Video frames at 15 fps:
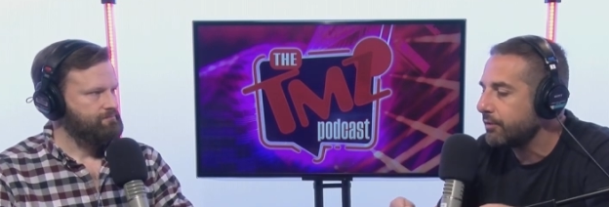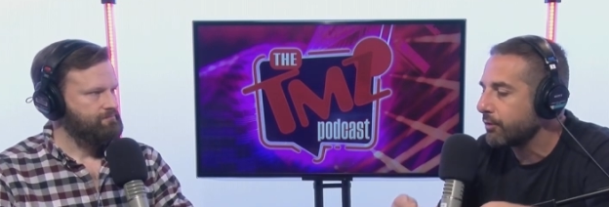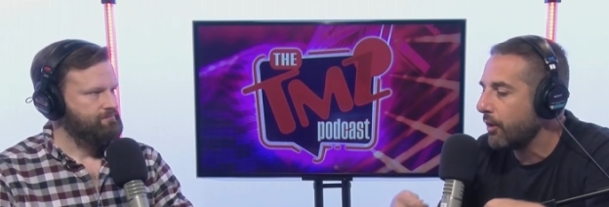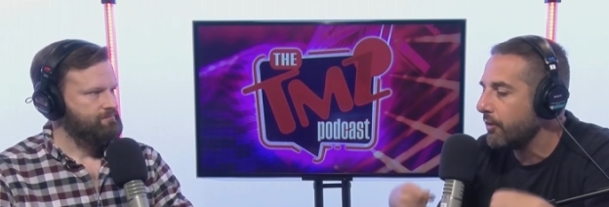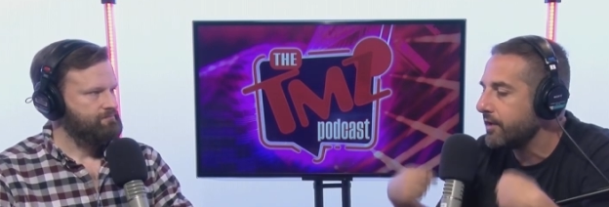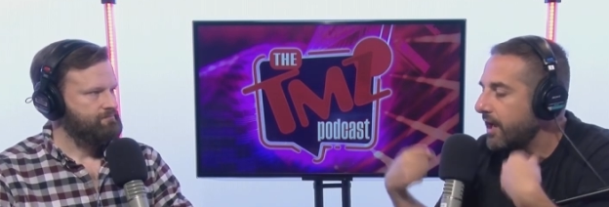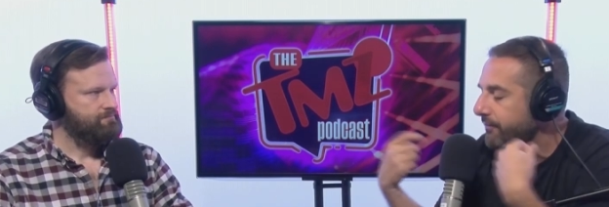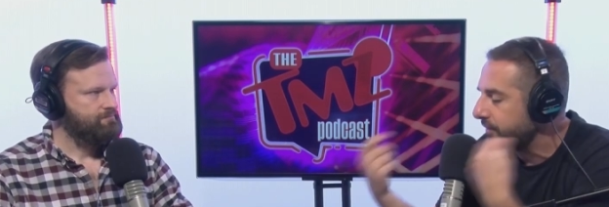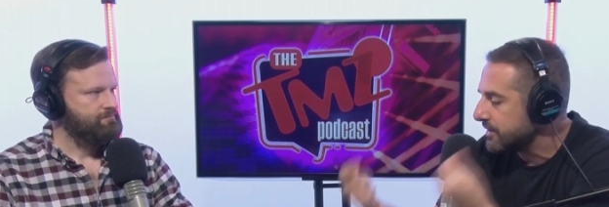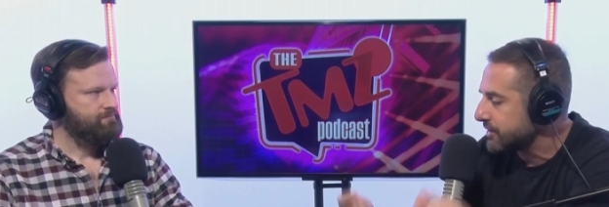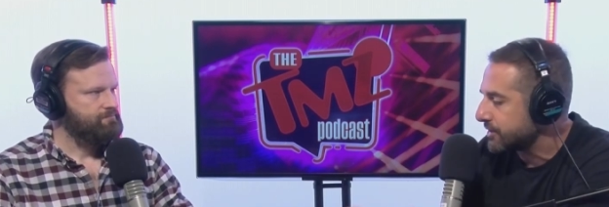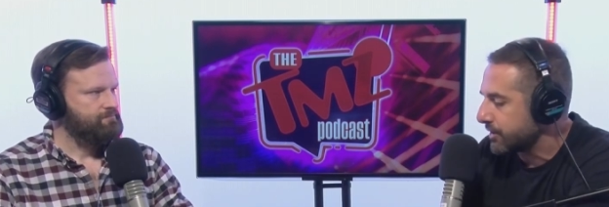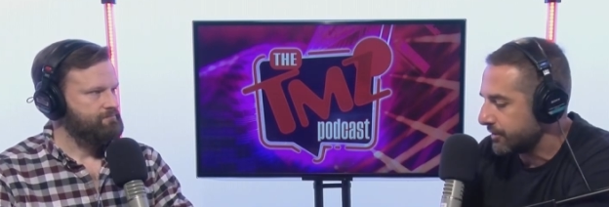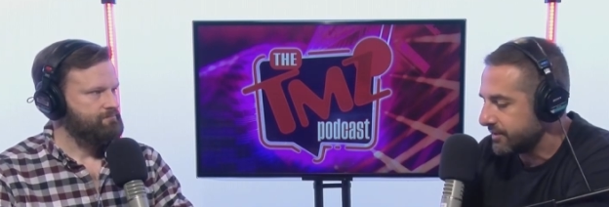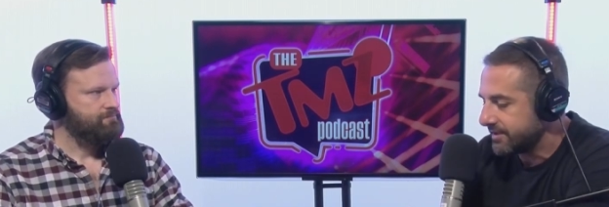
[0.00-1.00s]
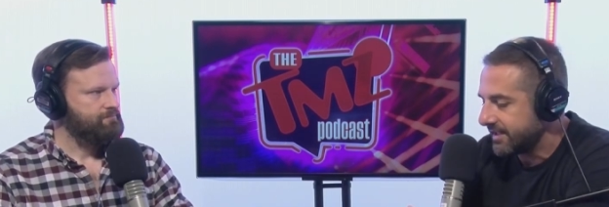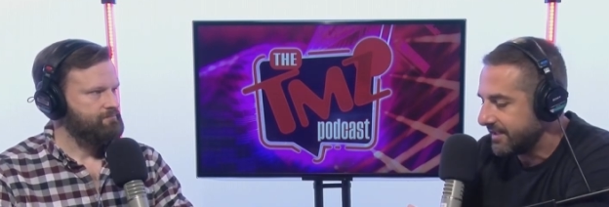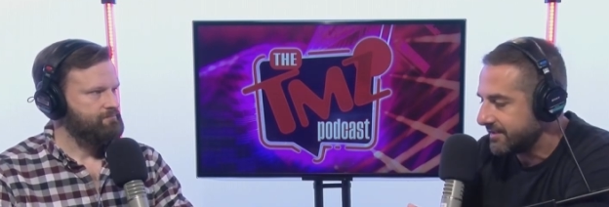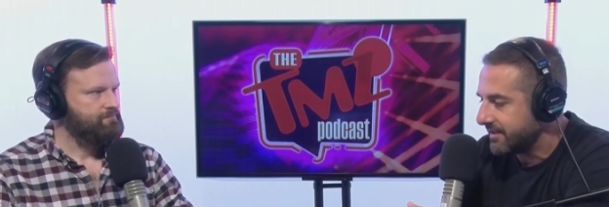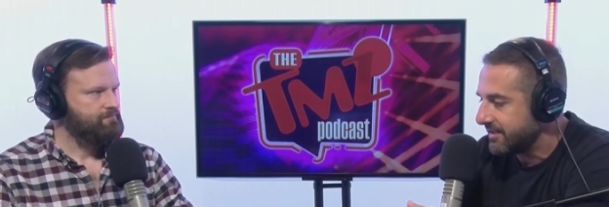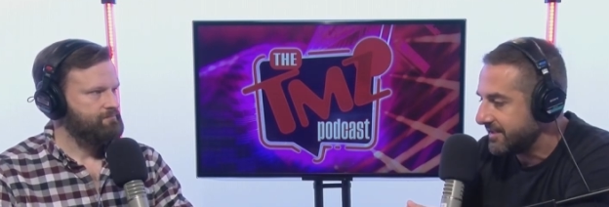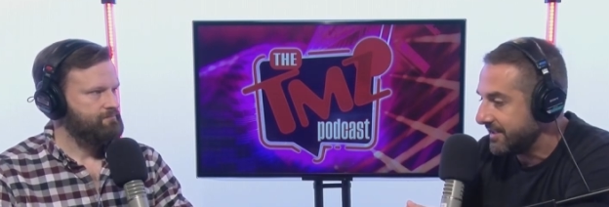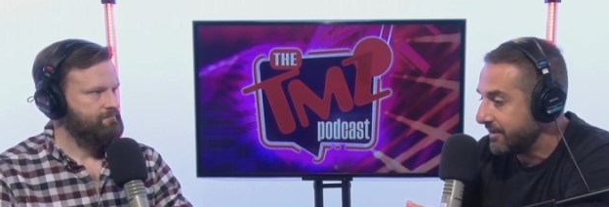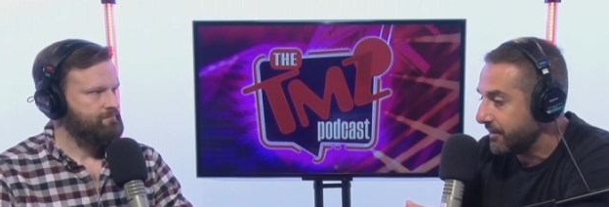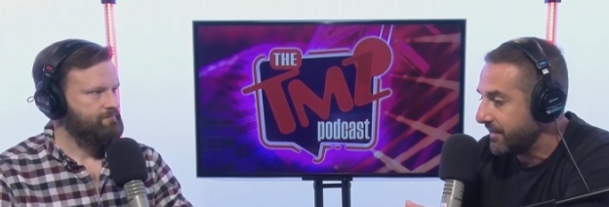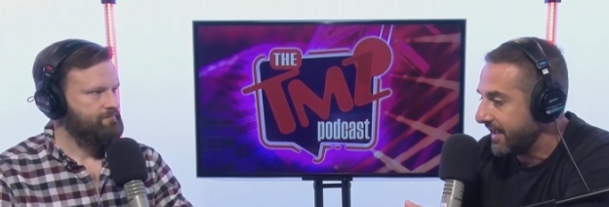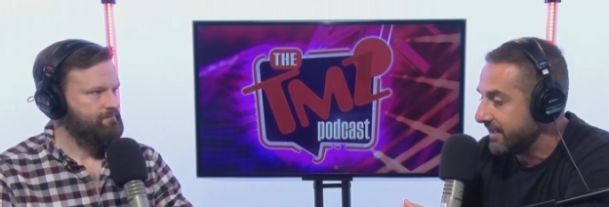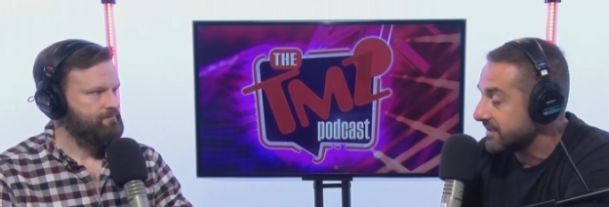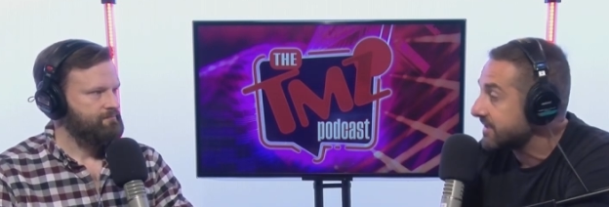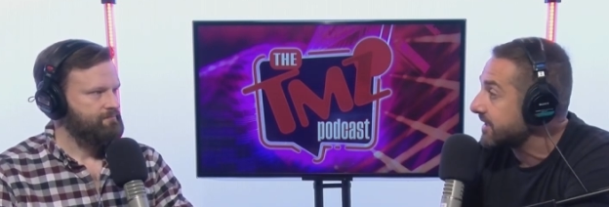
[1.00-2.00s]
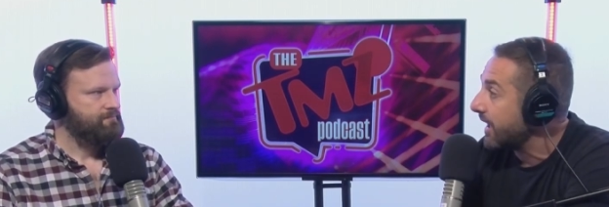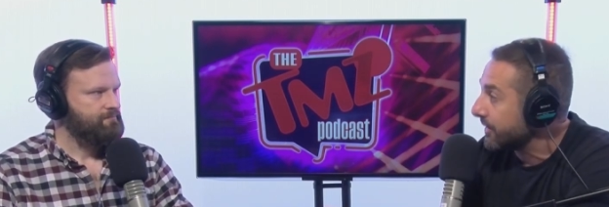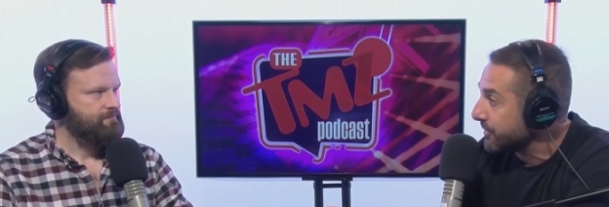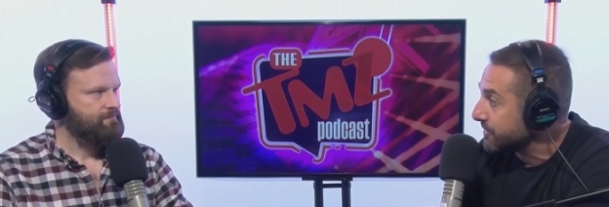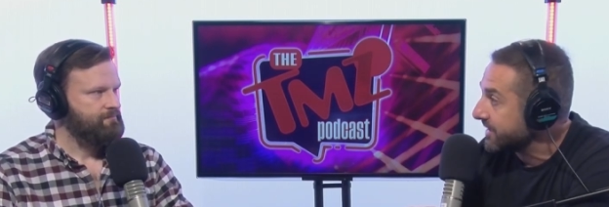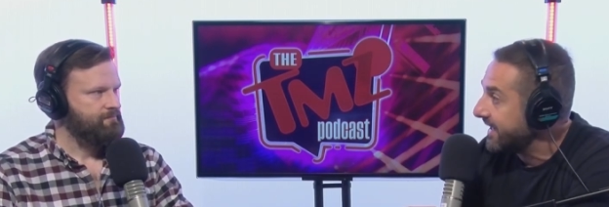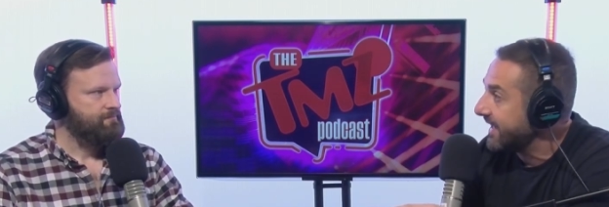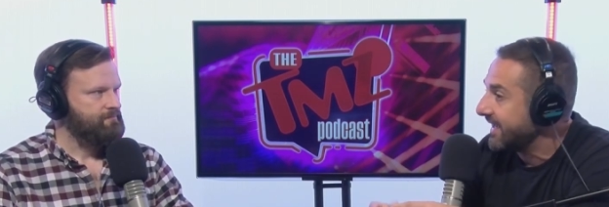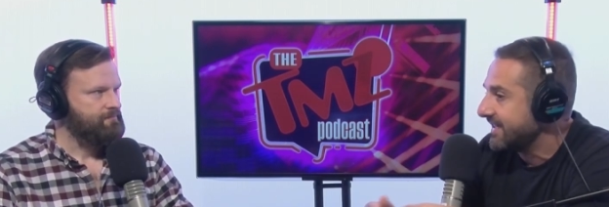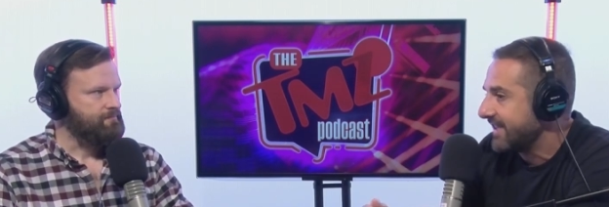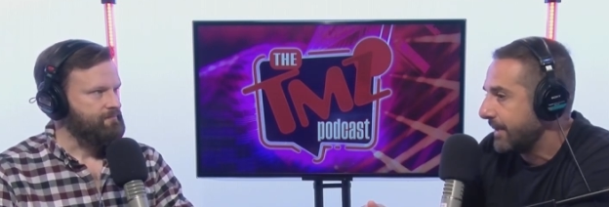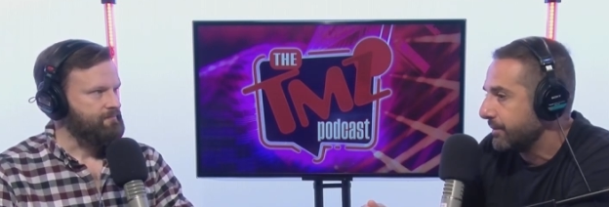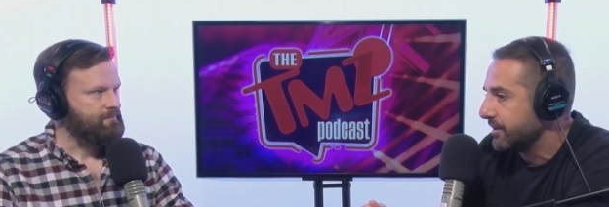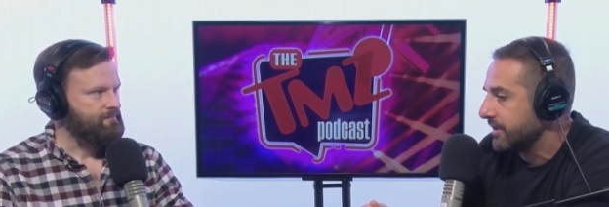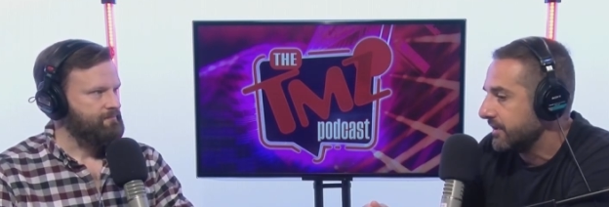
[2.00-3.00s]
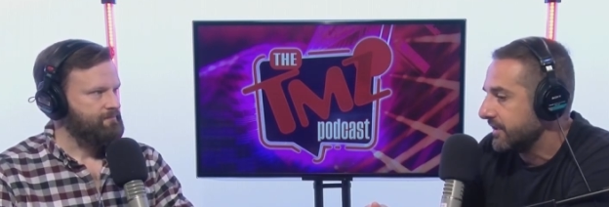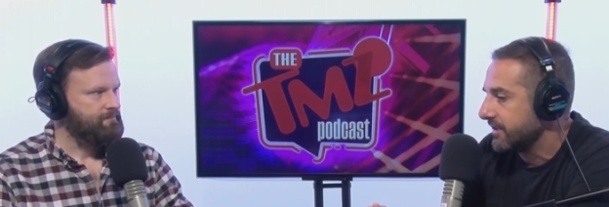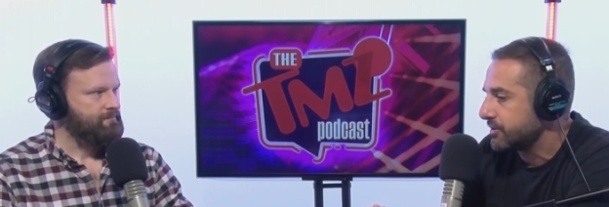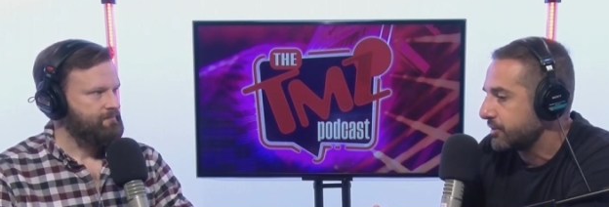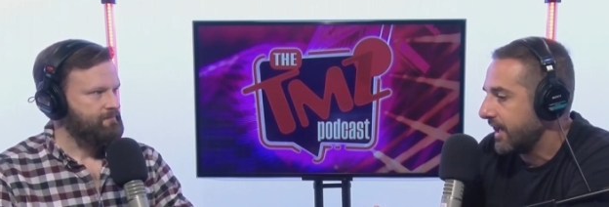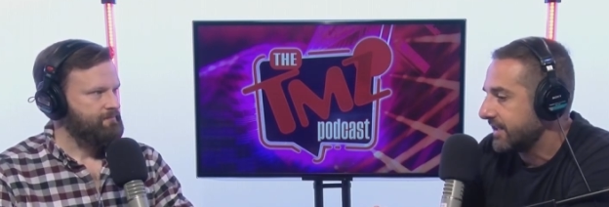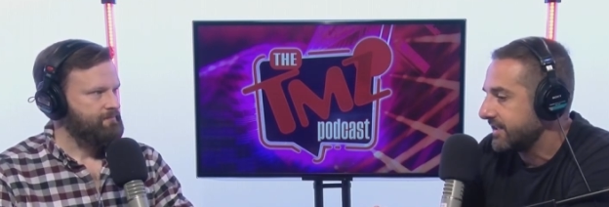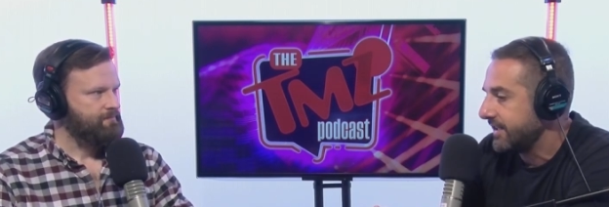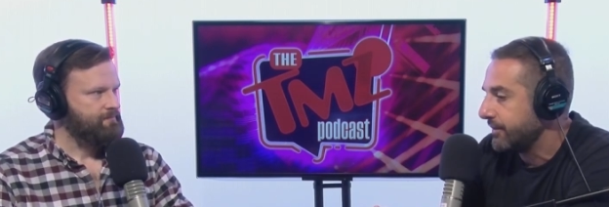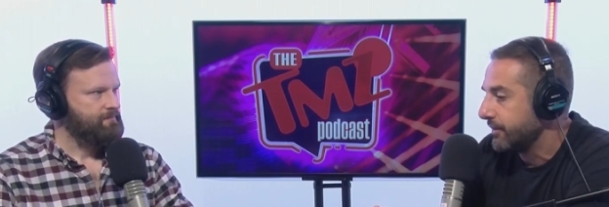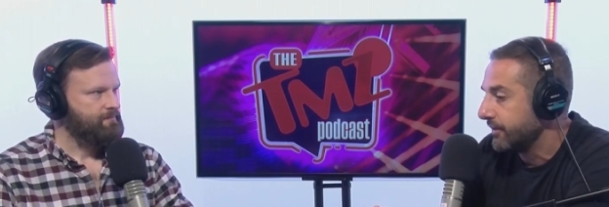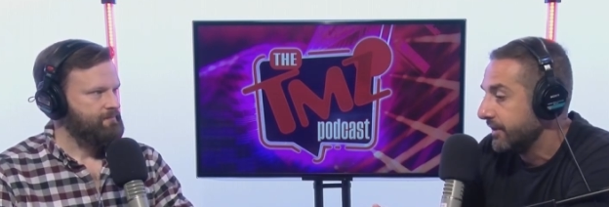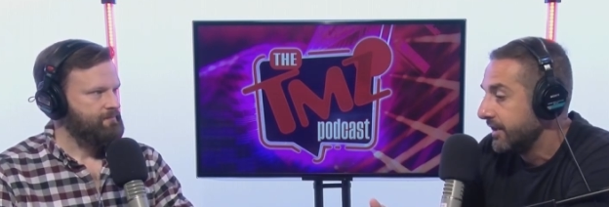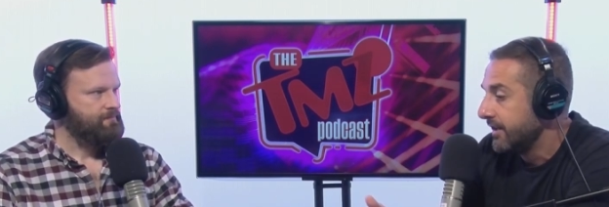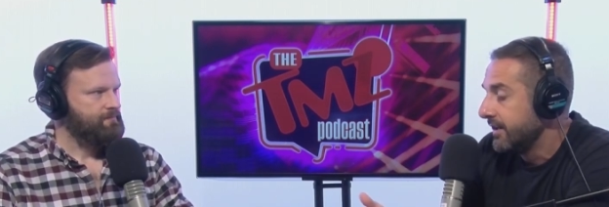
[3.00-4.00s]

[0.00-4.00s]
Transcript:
Speaker 1: throw enough uncertainty into the deal that it scuttles it and he's able to extract either